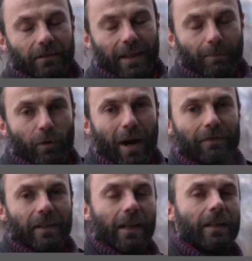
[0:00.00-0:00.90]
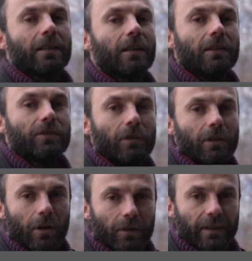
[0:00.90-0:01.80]
demographic and cultural
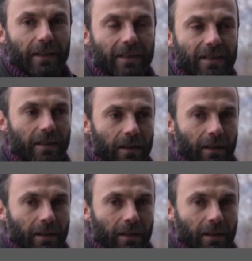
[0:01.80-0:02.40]
contexts,